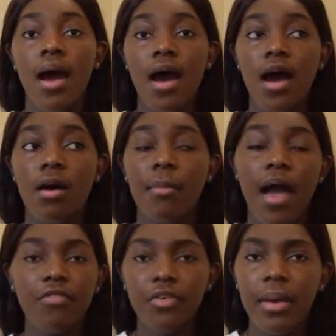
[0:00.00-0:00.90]
Um,
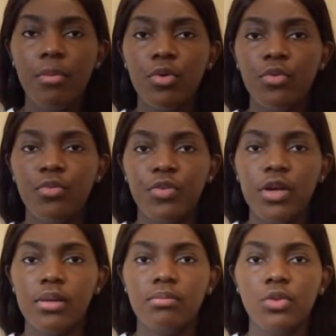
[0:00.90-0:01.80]
after I moved
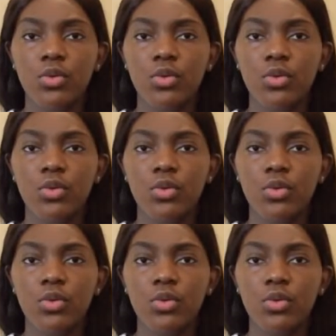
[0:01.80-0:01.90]
from New